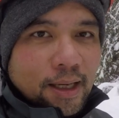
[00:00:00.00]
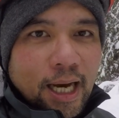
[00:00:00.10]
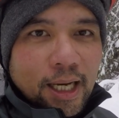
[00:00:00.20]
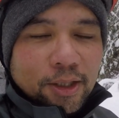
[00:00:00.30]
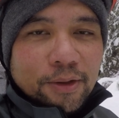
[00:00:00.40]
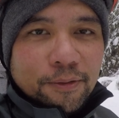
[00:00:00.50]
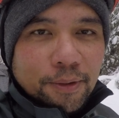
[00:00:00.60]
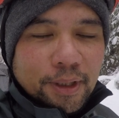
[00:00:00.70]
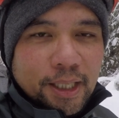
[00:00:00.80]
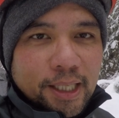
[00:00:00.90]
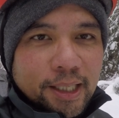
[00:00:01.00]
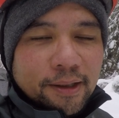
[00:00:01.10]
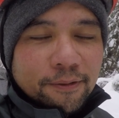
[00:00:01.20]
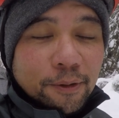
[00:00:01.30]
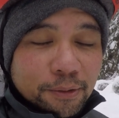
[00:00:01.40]
Look for the
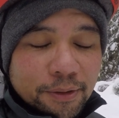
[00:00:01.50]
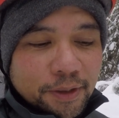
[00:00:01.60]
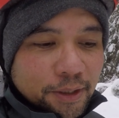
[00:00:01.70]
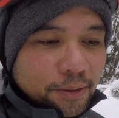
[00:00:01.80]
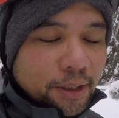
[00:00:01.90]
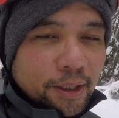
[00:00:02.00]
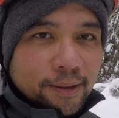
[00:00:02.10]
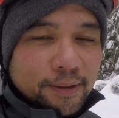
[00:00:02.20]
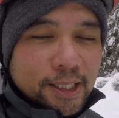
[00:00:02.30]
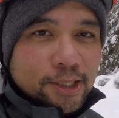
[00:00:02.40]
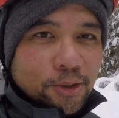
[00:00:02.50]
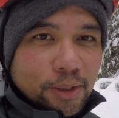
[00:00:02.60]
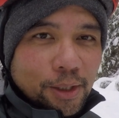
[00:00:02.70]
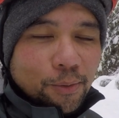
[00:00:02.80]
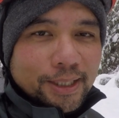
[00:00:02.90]
full review of the
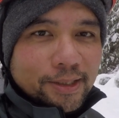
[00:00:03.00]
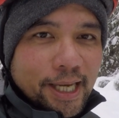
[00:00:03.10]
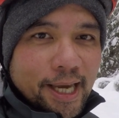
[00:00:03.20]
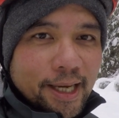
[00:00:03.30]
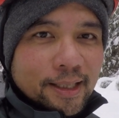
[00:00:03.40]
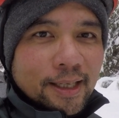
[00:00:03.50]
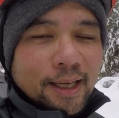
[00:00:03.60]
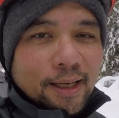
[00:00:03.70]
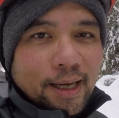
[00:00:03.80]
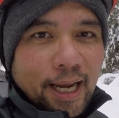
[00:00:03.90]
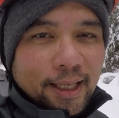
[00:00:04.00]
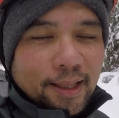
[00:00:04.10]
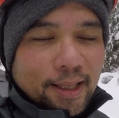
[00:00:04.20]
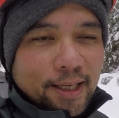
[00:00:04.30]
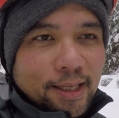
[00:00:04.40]
Surly Wednesday
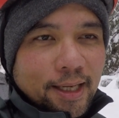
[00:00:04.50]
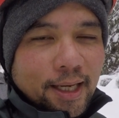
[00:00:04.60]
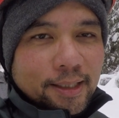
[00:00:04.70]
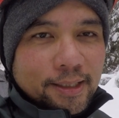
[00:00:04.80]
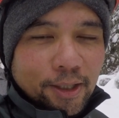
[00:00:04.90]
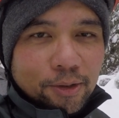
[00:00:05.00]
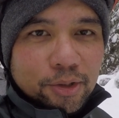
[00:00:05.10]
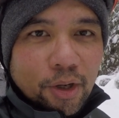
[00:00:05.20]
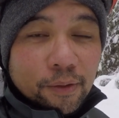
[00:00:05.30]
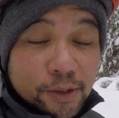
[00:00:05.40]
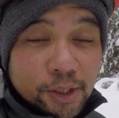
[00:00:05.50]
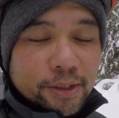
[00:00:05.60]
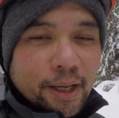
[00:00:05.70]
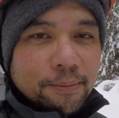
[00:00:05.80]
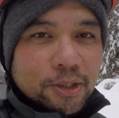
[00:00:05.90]
and the Neos
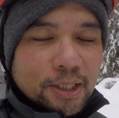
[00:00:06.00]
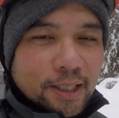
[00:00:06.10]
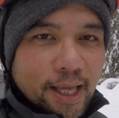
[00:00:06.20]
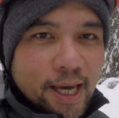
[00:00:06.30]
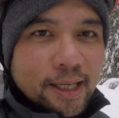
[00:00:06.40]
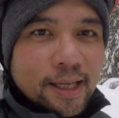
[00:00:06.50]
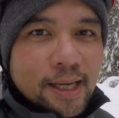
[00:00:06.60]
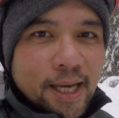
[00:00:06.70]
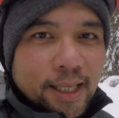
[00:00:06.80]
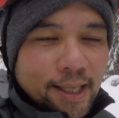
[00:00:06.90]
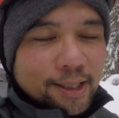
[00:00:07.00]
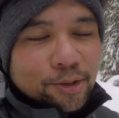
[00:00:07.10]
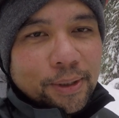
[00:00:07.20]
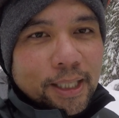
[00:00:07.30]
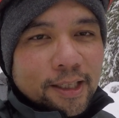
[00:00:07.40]
overshoes I'm using today
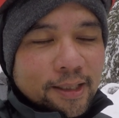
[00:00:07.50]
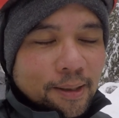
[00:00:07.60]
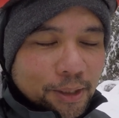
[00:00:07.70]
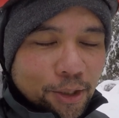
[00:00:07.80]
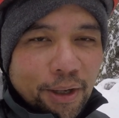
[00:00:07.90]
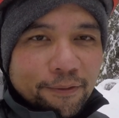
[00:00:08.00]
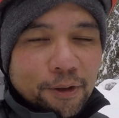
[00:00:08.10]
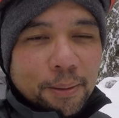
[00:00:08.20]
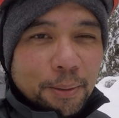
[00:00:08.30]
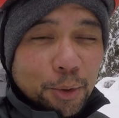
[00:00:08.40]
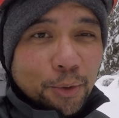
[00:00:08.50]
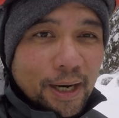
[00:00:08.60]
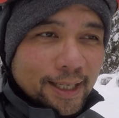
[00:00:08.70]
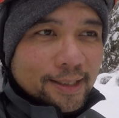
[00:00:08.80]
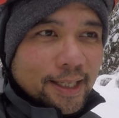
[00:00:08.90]
next week. I'm going to go out for a couple more
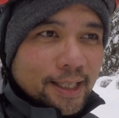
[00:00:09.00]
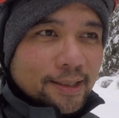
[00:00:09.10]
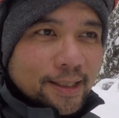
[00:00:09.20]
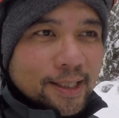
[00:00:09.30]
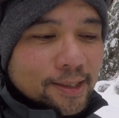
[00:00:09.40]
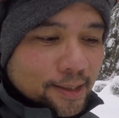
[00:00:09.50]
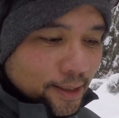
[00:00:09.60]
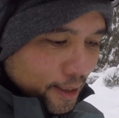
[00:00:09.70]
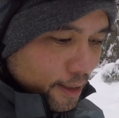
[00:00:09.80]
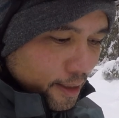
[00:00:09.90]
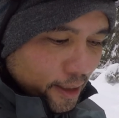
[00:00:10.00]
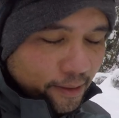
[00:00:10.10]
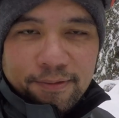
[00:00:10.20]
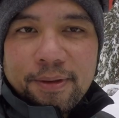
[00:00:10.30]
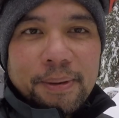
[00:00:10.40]
rides, get a sense
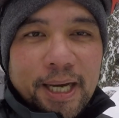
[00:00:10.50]
of the